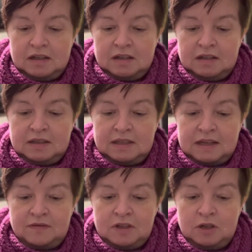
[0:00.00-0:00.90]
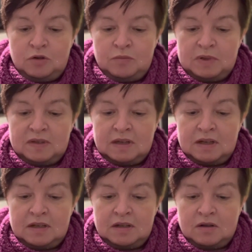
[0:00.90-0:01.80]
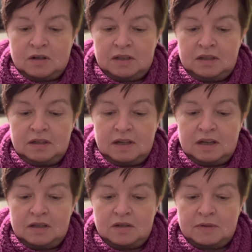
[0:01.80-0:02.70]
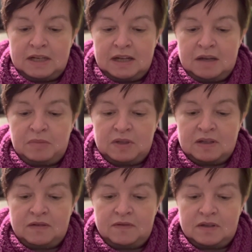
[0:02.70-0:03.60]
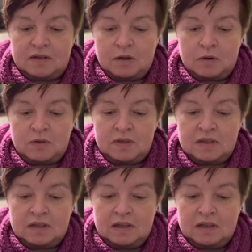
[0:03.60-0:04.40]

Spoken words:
It's 72% cotton and 28% viscose.